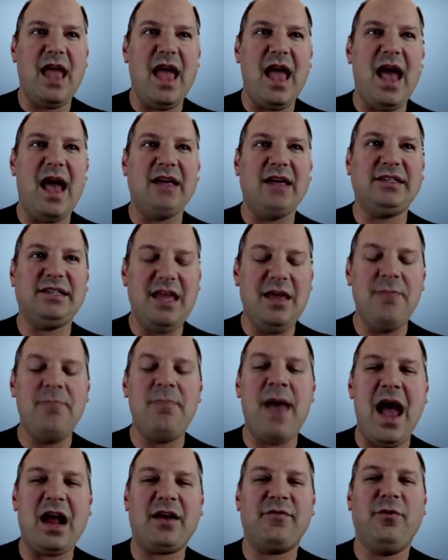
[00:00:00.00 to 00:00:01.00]
as
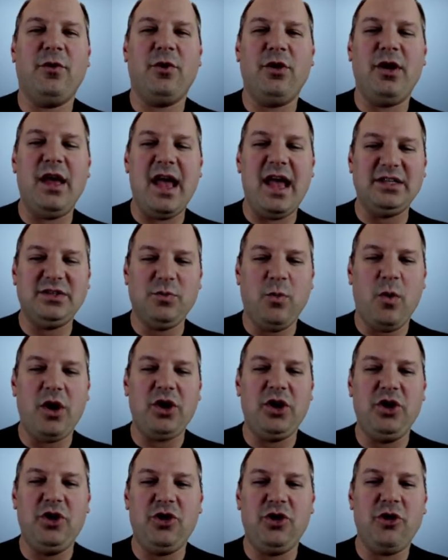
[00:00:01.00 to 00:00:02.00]
impactful as
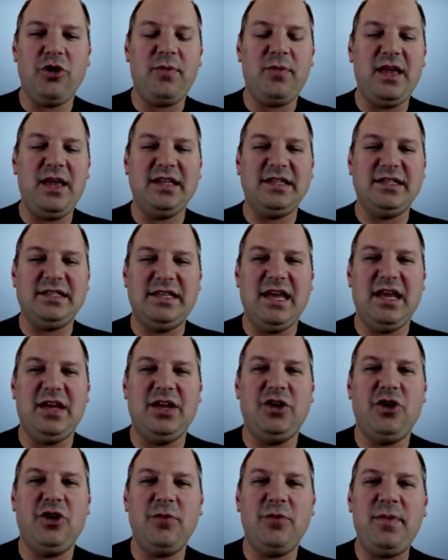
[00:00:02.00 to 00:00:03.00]
what Europeans
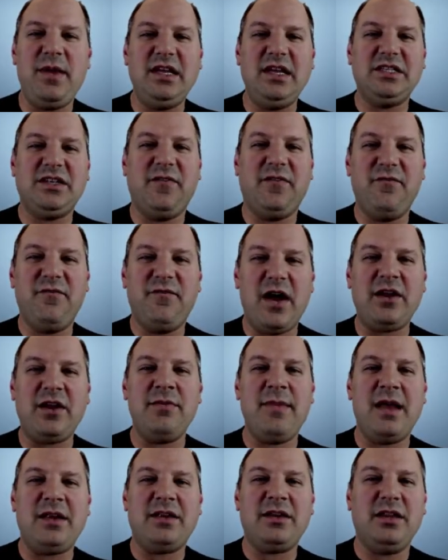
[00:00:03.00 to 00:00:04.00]
did. Europeans
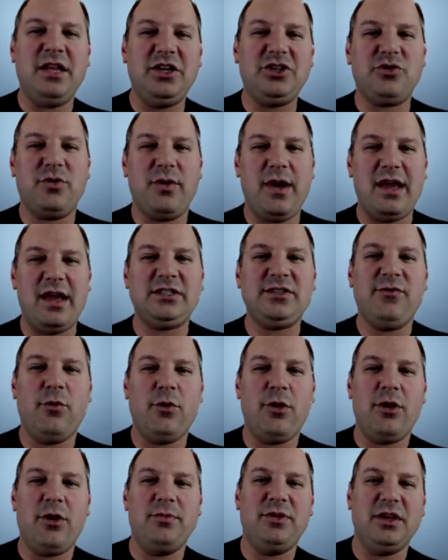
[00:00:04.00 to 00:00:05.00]
fundamentally
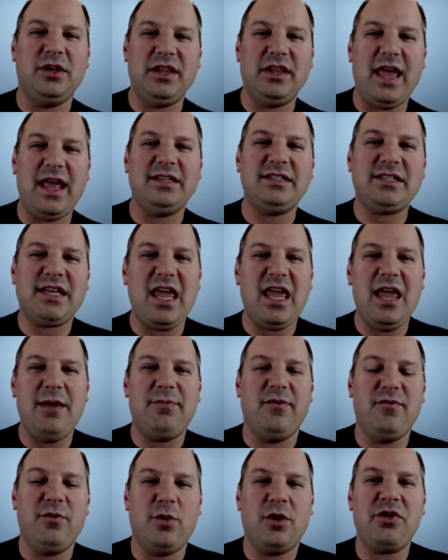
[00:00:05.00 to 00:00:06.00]
transformed the landscape
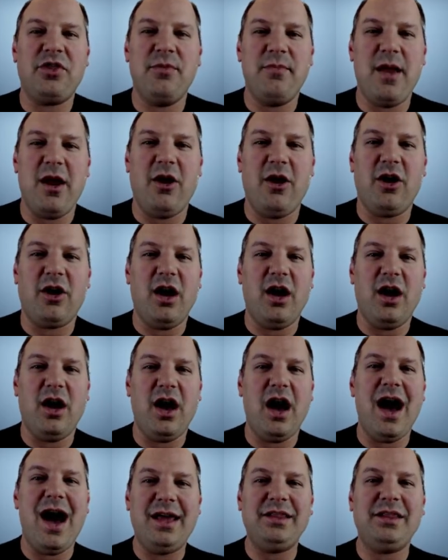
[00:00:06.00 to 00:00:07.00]
of North America
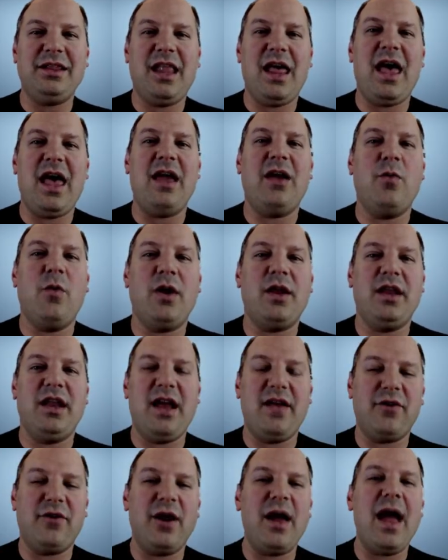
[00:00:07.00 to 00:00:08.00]
unlike what had
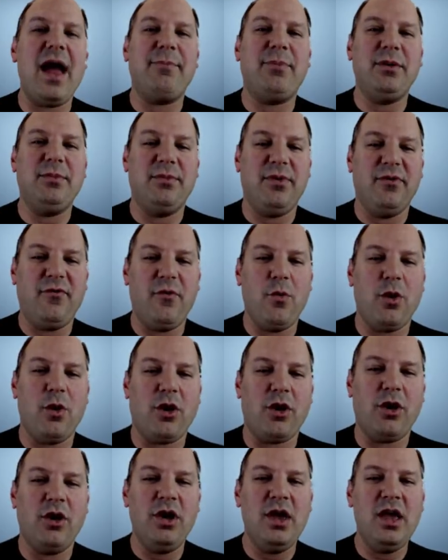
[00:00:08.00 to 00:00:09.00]
ever happened before.